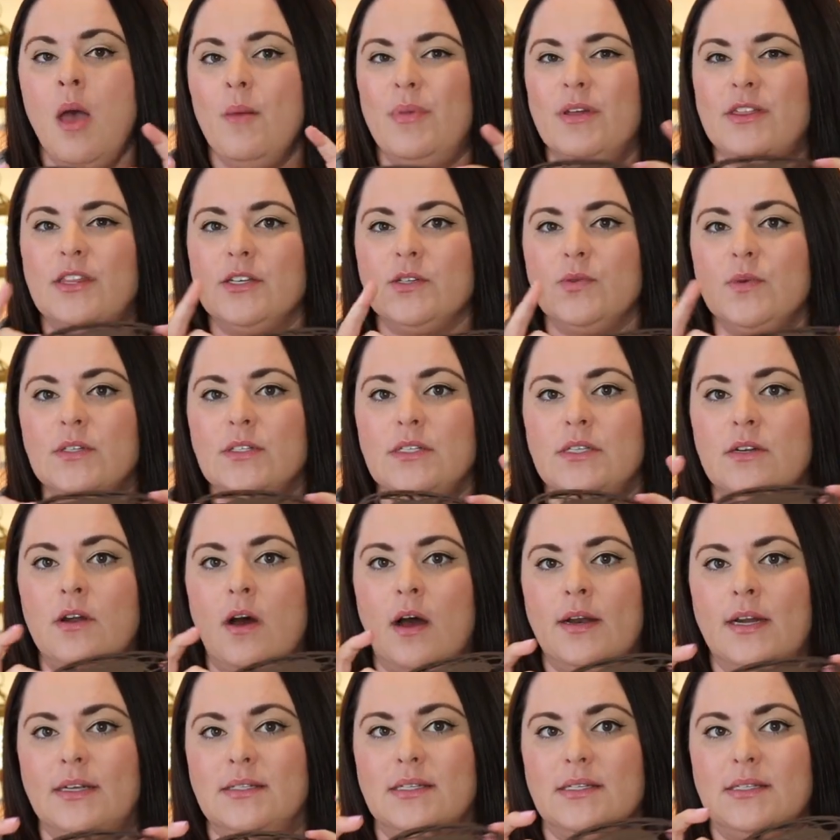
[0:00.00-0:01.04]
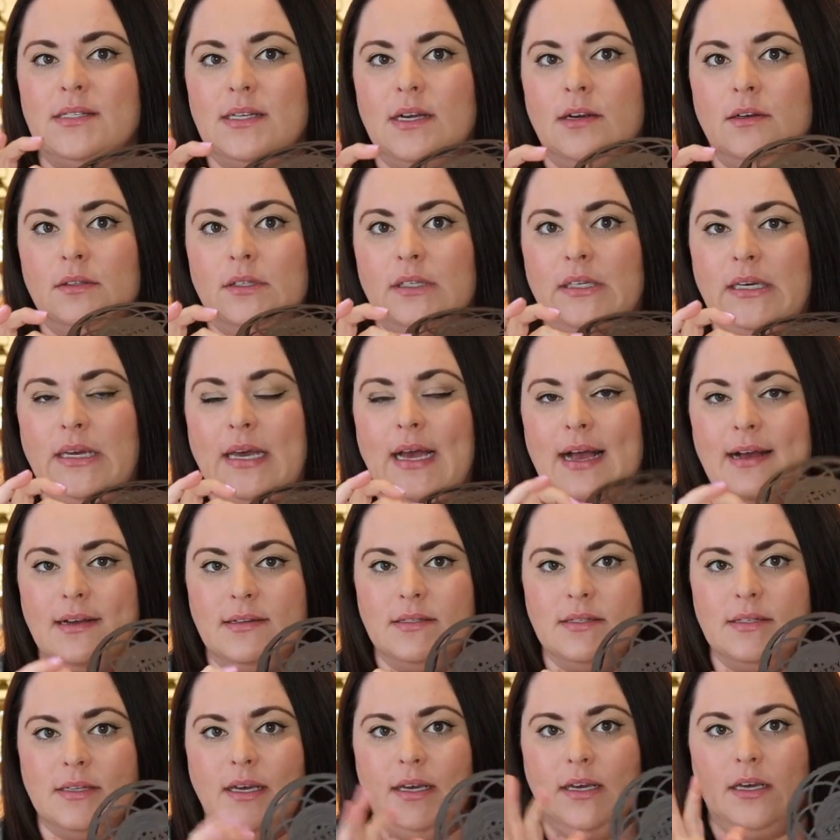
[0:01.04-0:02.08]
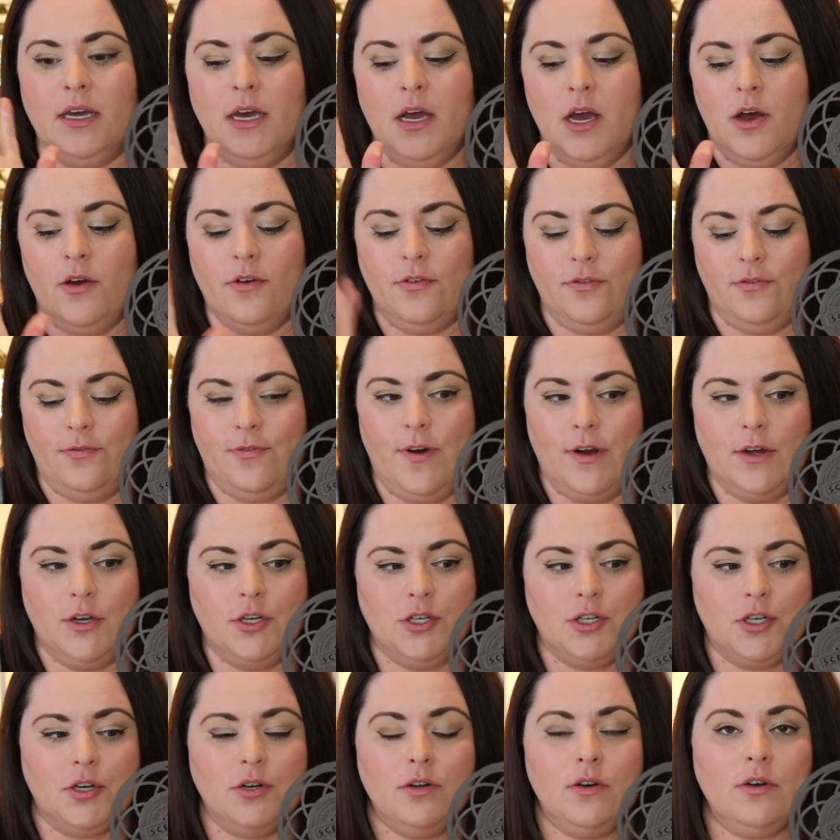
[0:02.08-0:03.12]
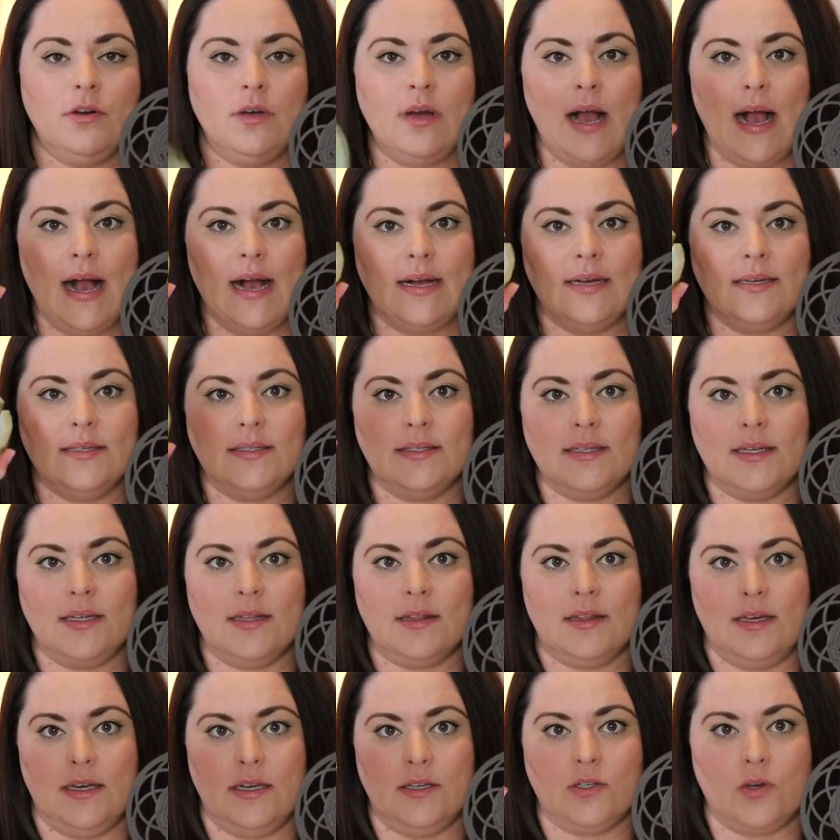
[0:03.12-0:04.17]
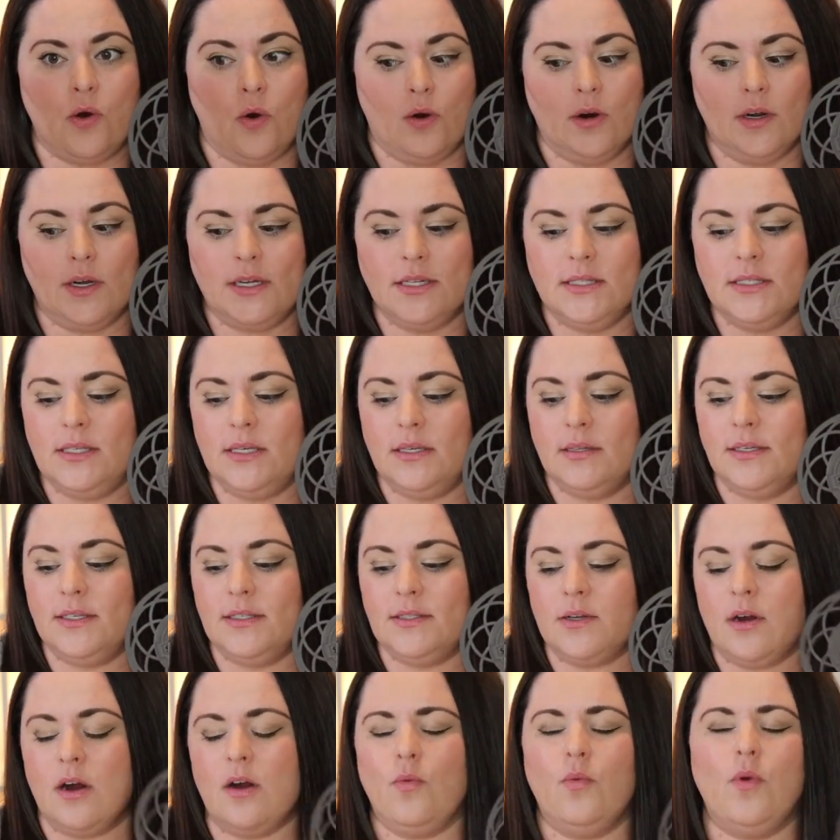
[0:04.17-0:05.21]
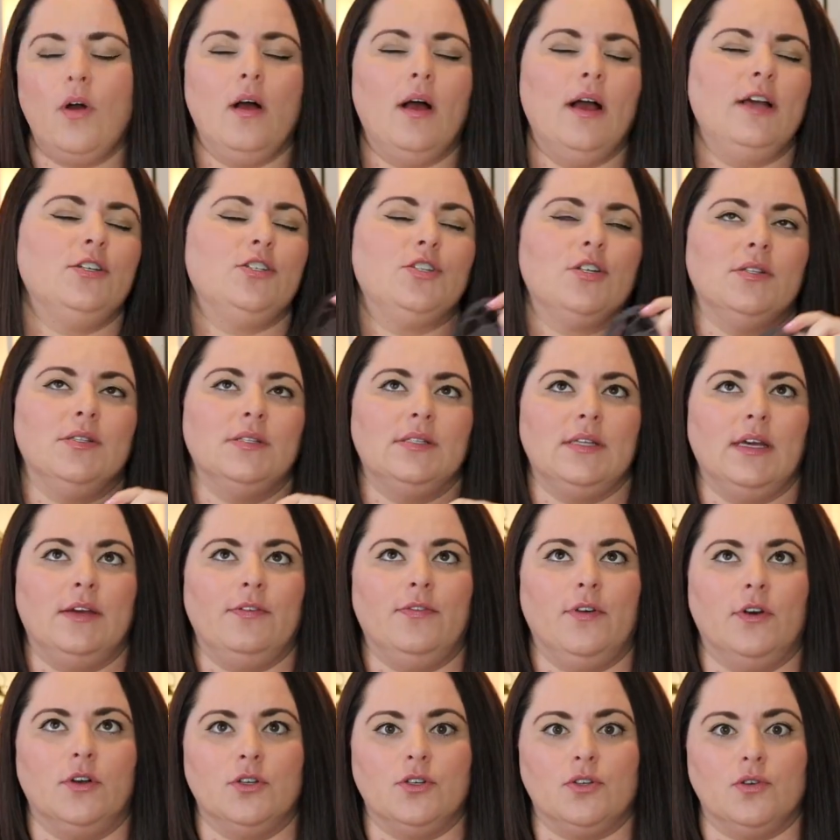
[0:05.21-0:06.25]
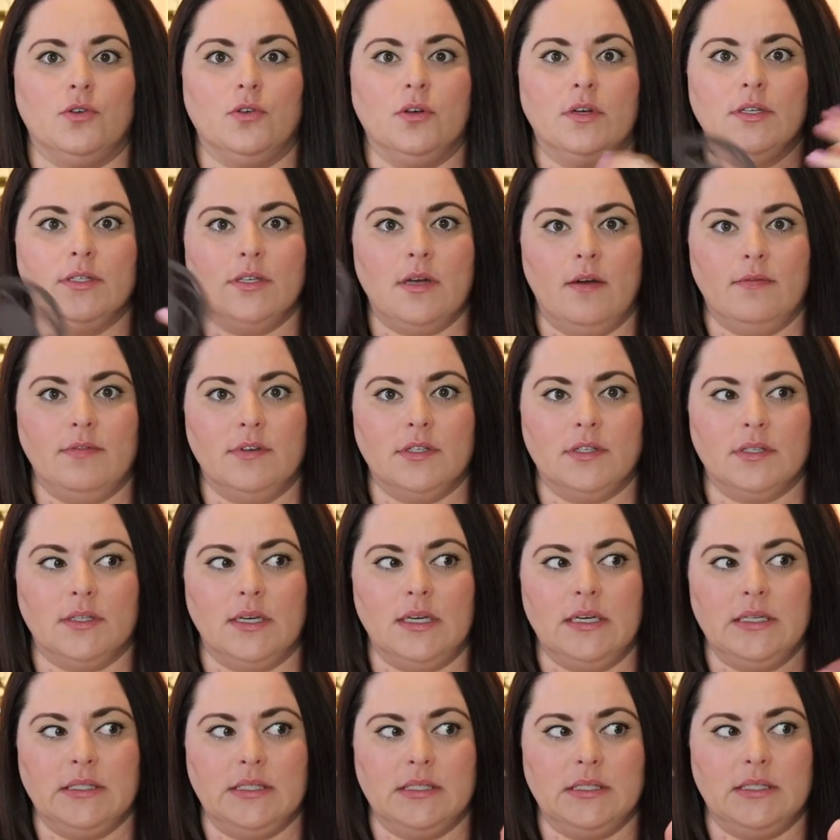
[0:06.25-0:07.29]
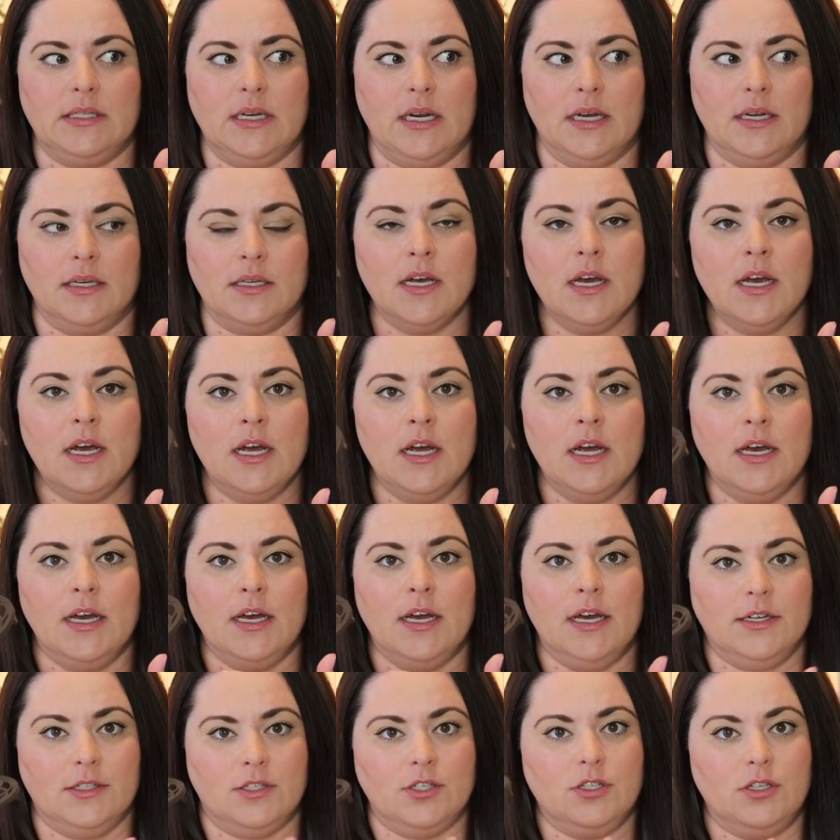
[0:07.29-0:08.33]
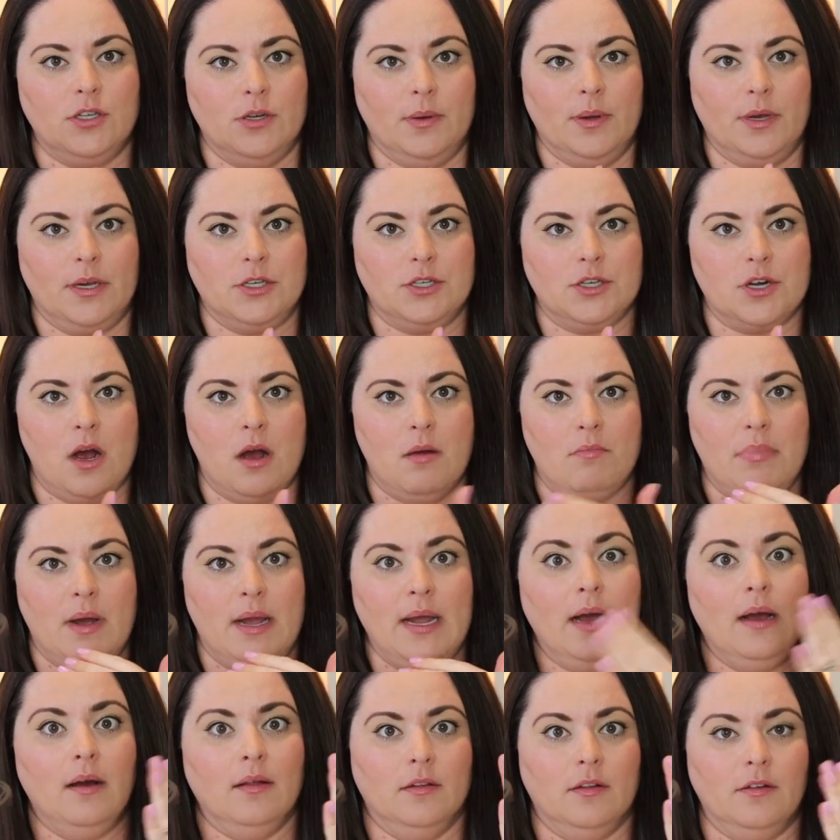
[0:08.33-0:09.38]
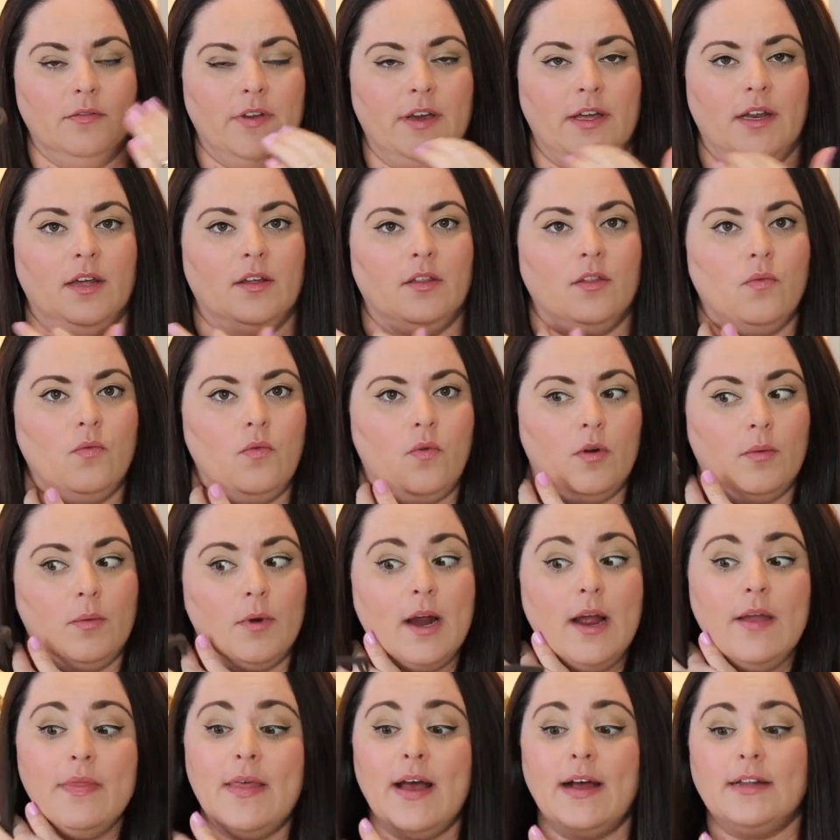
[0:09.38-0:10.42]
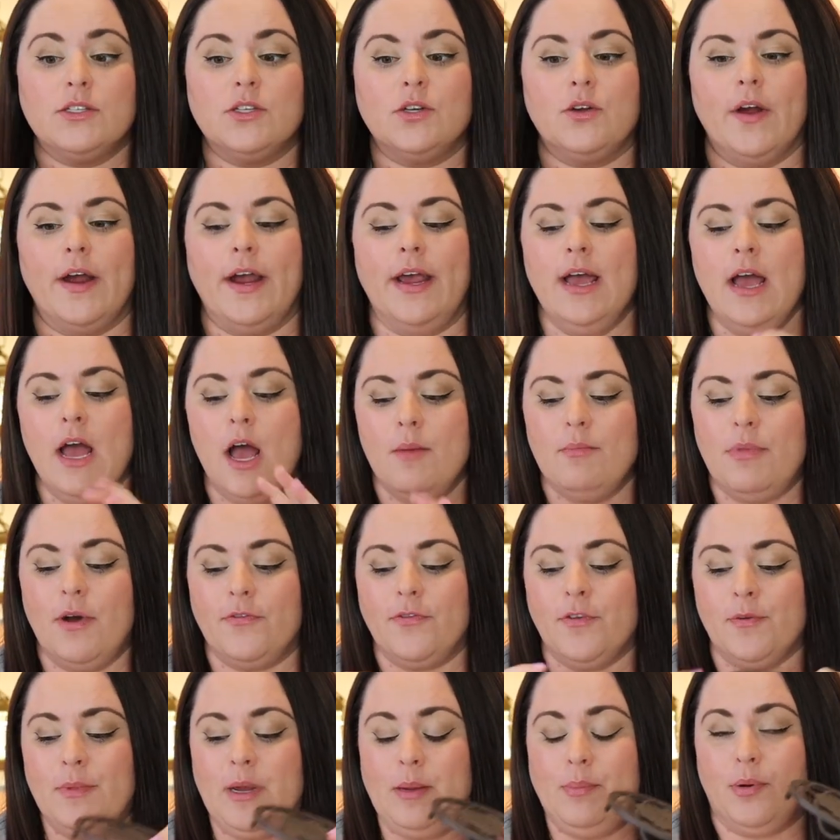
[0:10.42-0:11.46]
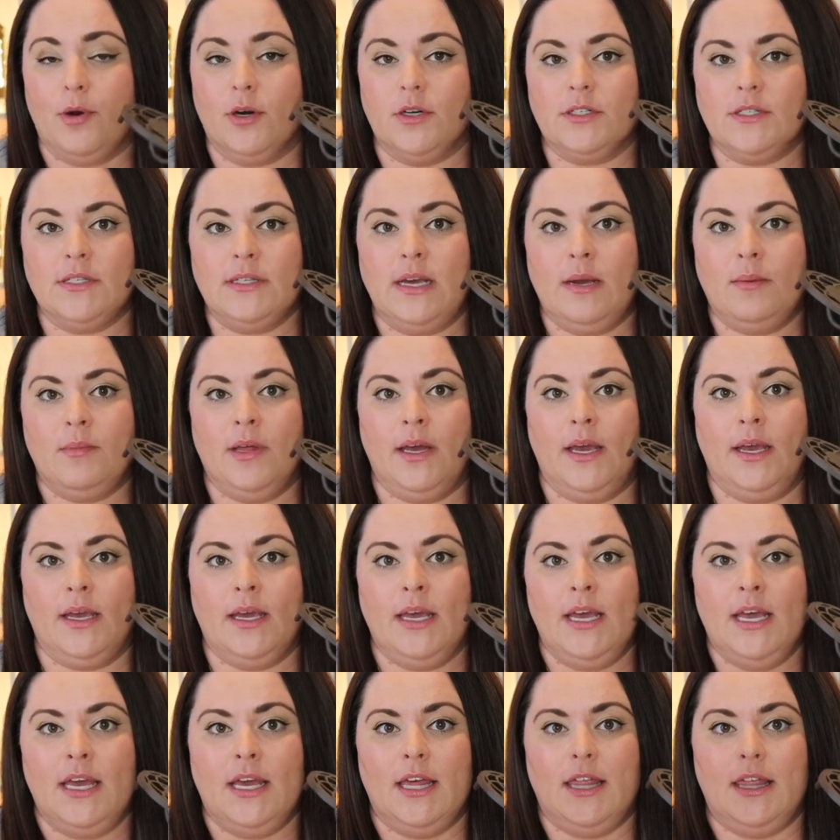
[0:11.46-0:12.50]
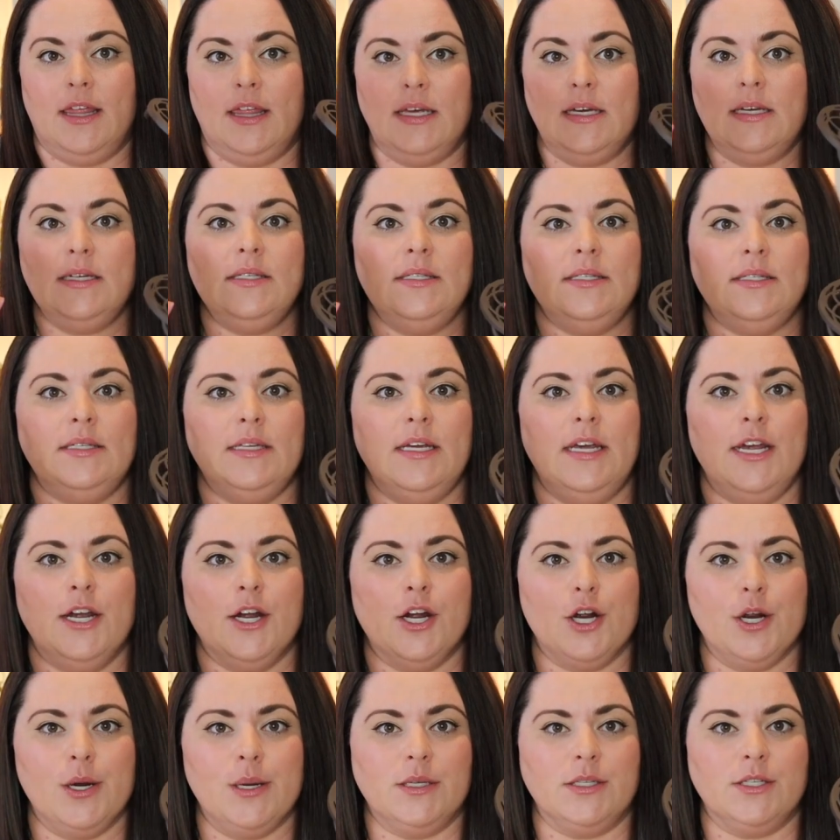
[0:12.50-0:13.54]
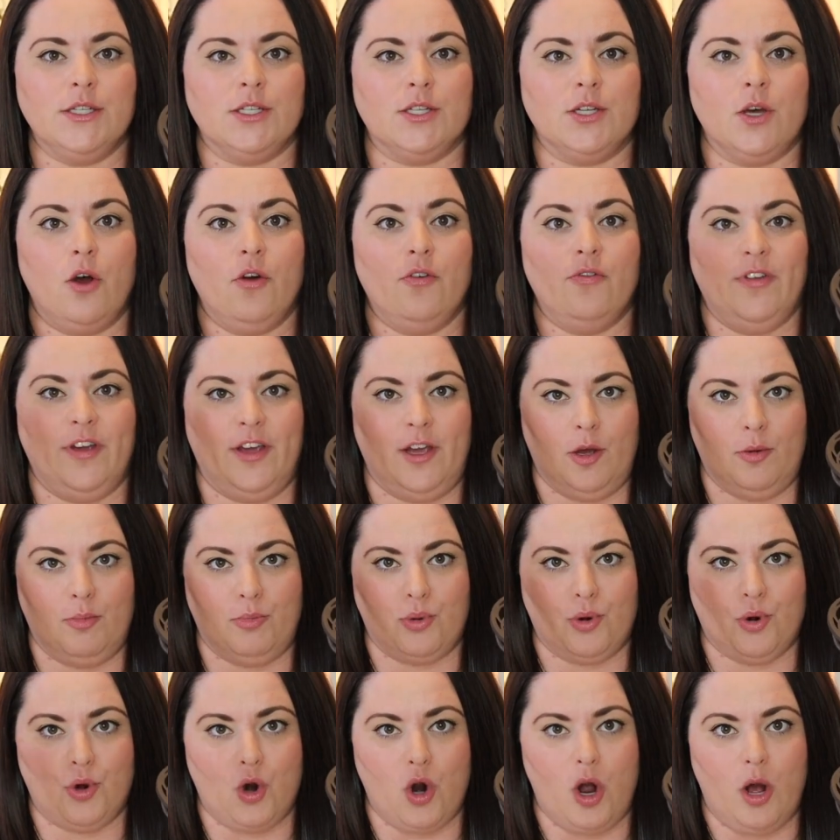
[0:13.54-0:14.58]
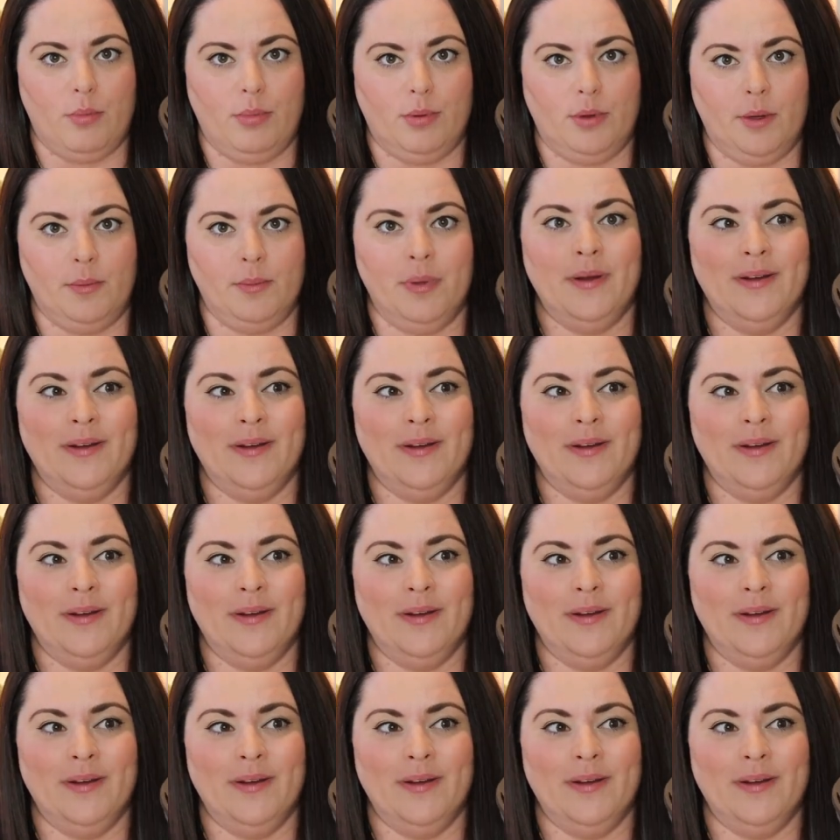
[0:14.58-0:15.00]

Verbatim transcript: But this one's not necessarily as like functional as these cord concealings are. Well, I shouldn't say functional because obviously it's a stand it's doing a job by elevating the warmer and that's great. But for me personally, I'm like, this here is solving a problem.